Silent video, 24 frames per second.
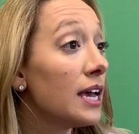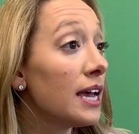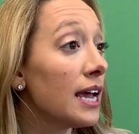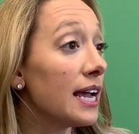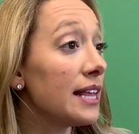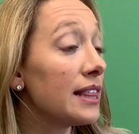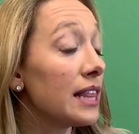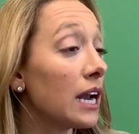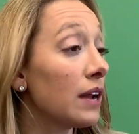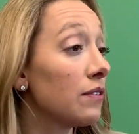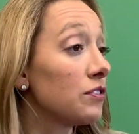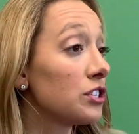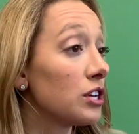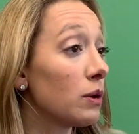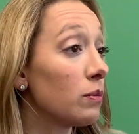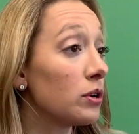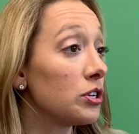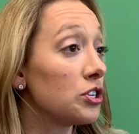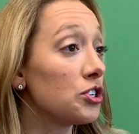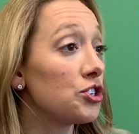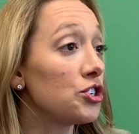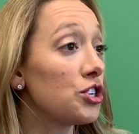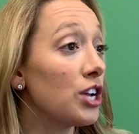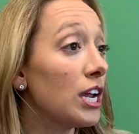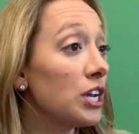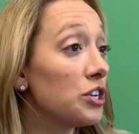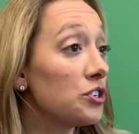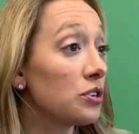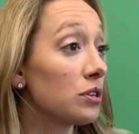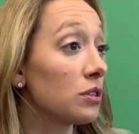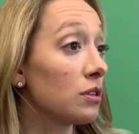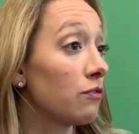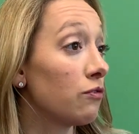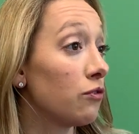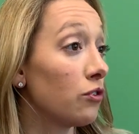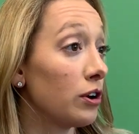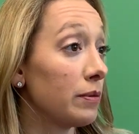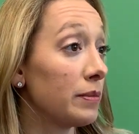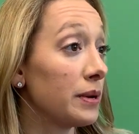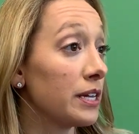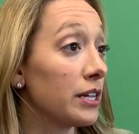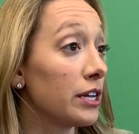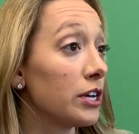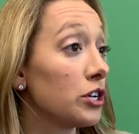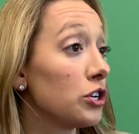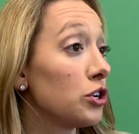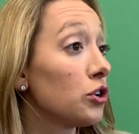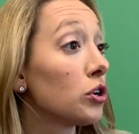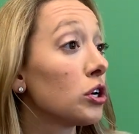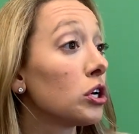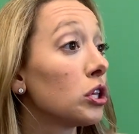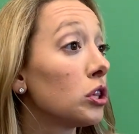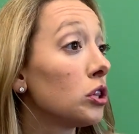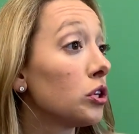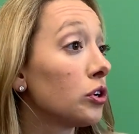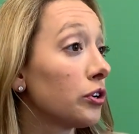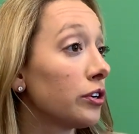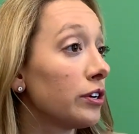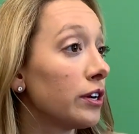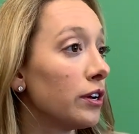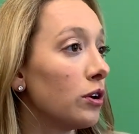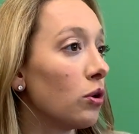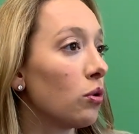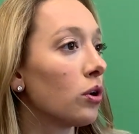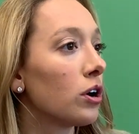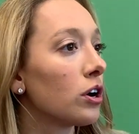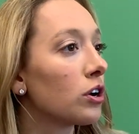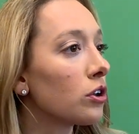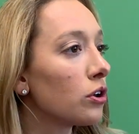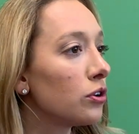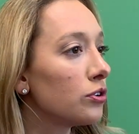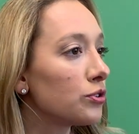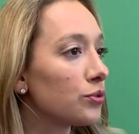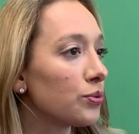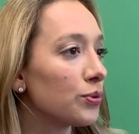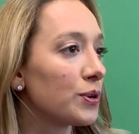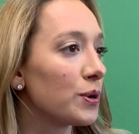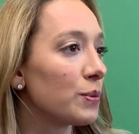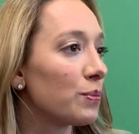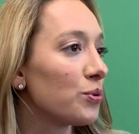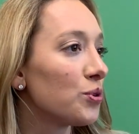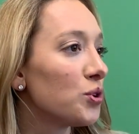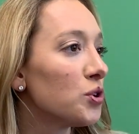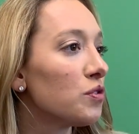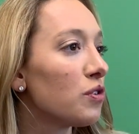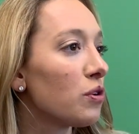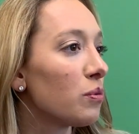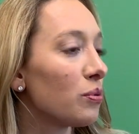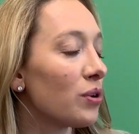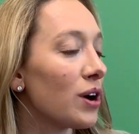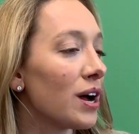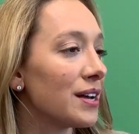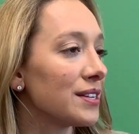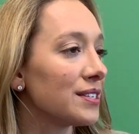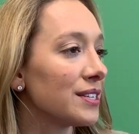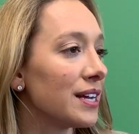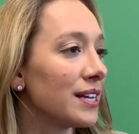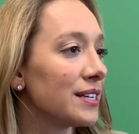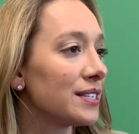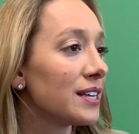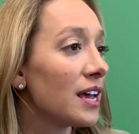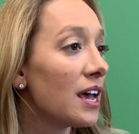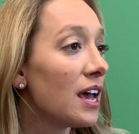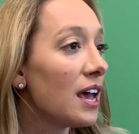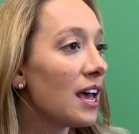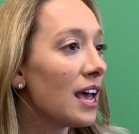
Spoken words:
and that if someone's changing the formula, you're alerted or it goes through an approval process.